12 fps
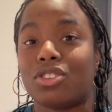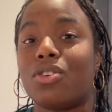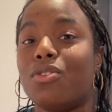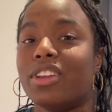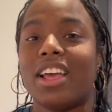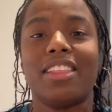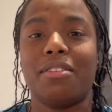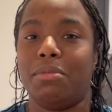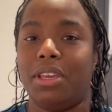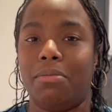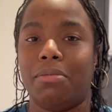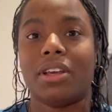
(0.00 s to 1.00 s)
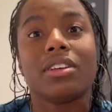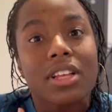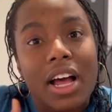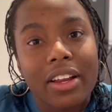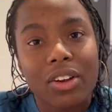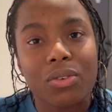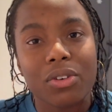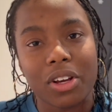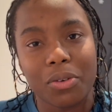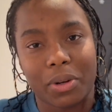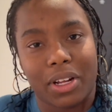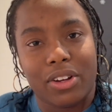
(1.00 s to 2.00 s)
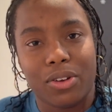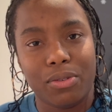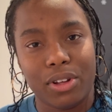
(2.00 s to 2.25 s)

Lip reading: Don't yell at me because I don't know what I don't